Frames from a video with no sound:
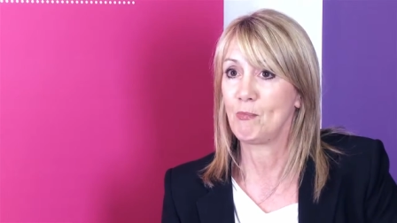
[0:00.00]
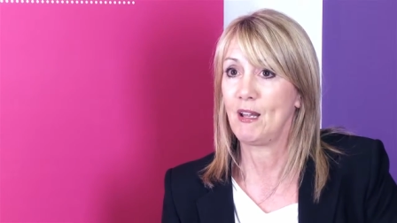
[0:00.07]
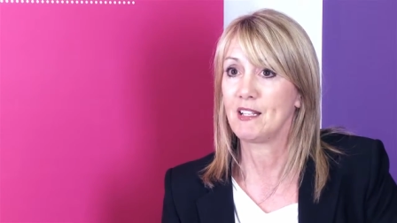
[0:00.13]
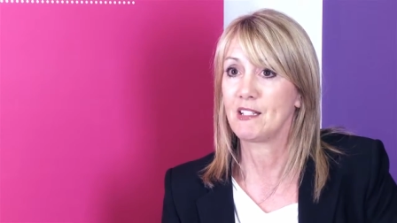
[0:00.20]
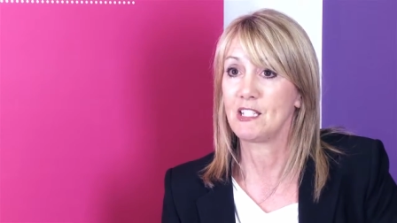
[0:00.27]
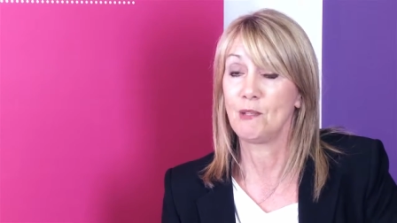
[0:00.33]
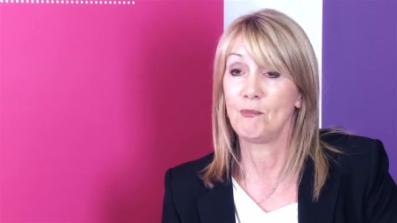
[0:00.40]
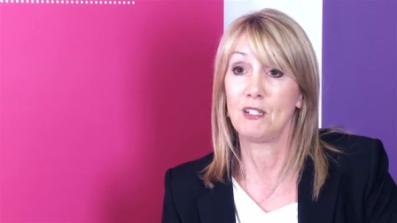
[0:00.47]

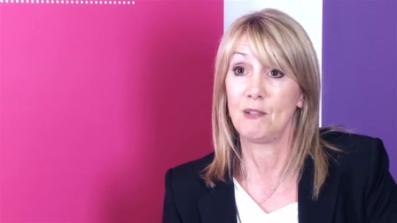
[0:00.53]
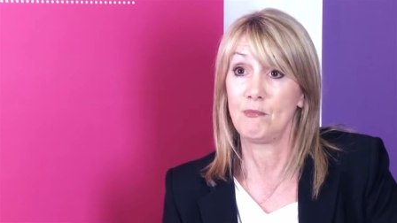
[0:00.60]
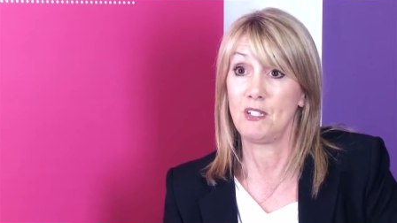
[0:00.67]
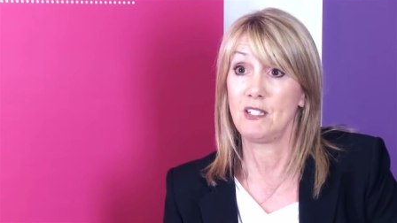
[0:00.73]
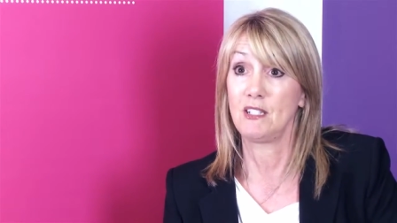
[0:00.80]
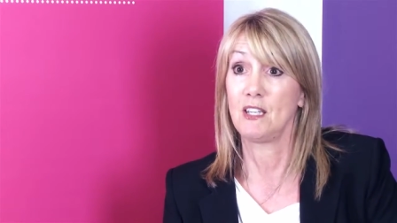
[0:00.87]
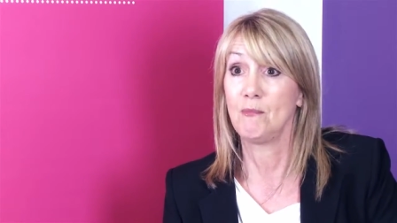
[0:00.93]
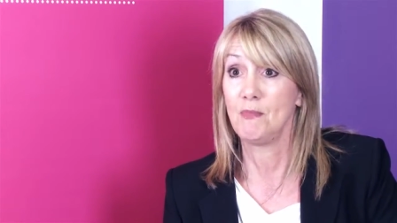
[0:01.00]
platinum, and I'm
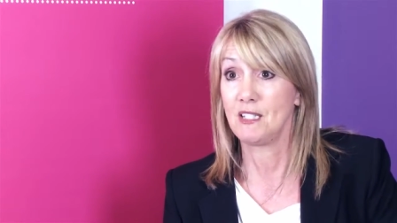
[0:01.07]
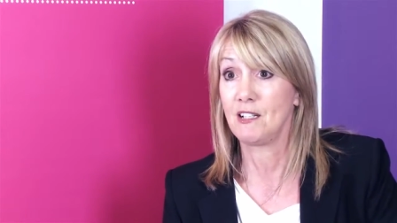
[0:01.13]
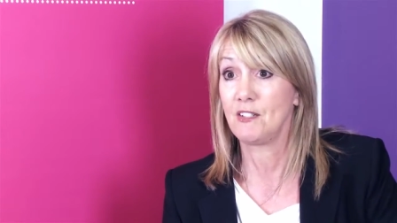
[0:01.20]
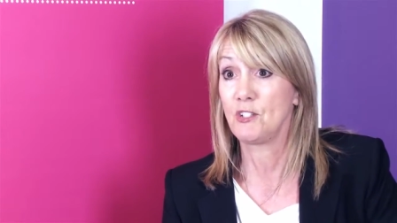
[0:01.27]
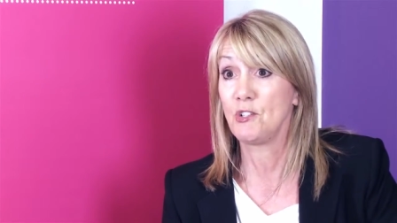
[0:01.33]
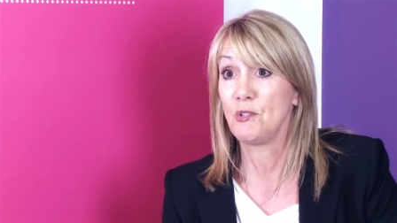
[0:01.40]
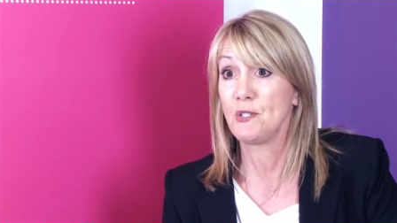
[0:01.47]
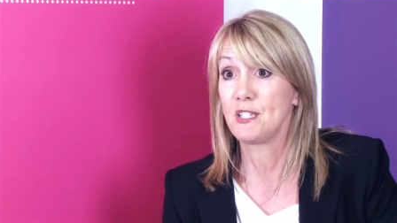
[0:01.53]
determined
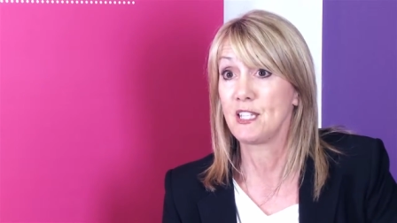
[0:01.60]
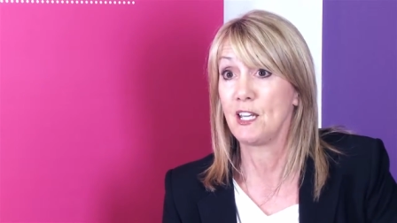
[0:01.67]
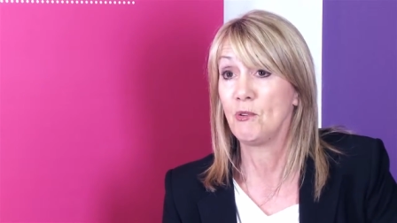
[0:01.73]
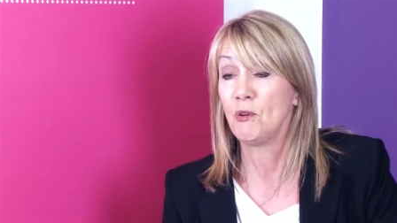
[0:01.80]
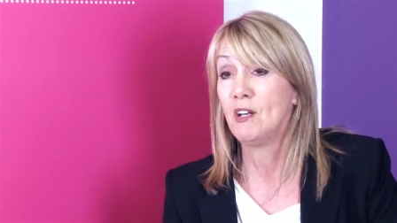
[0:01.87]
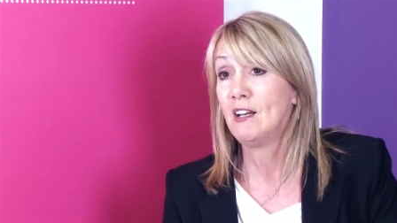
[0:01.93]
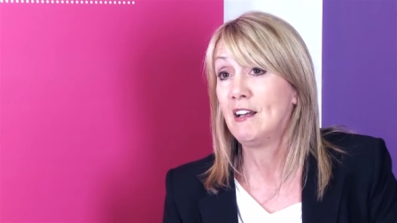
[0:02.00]
I'll do so.